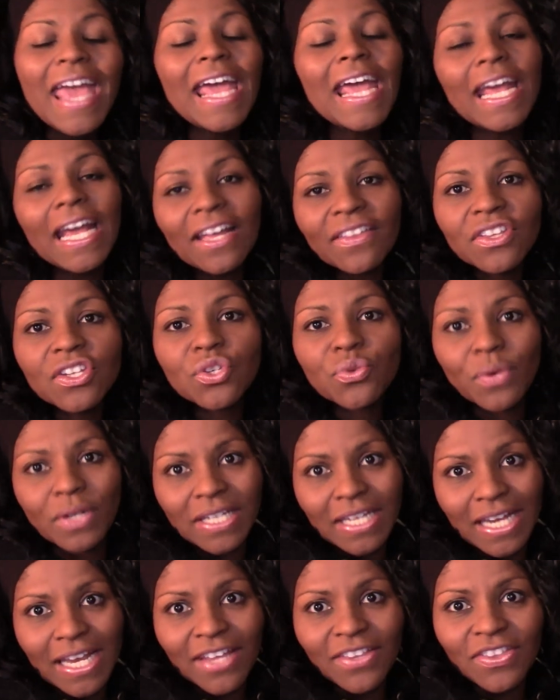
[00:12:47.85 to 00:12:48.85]
and the
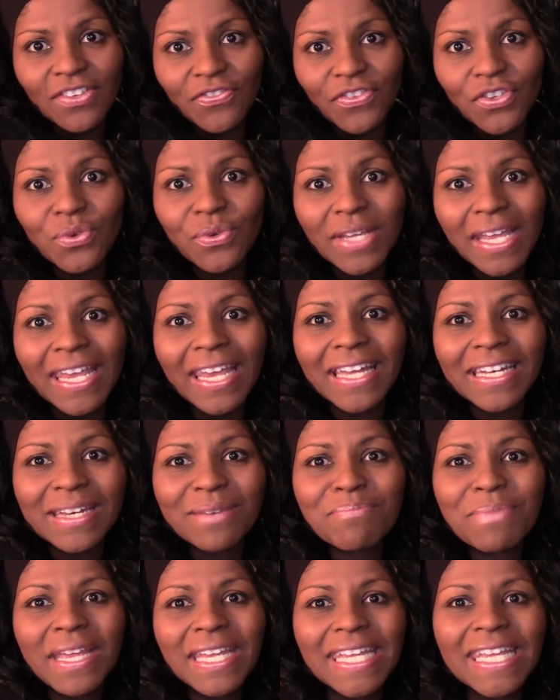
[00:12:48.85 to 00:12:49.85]
28th if you can
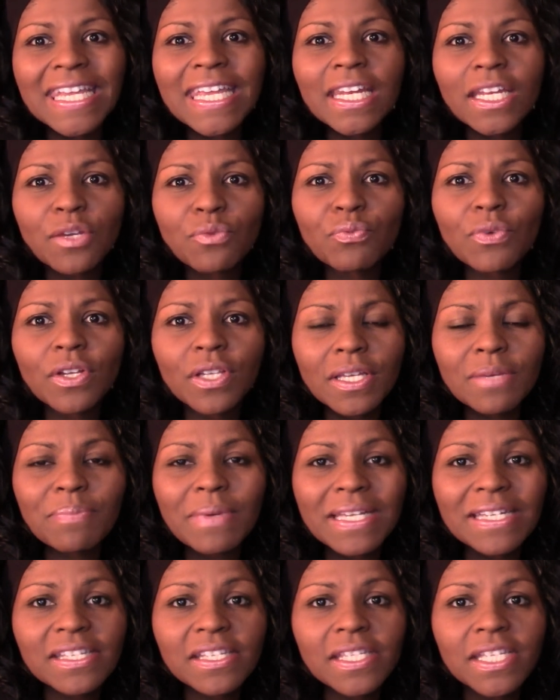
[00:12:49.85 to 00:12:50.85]
in making any really
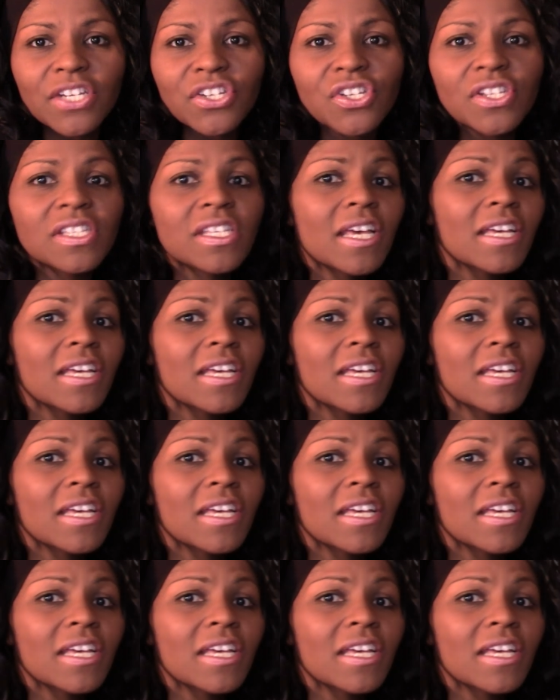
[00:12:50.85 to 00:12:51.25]
big decisions,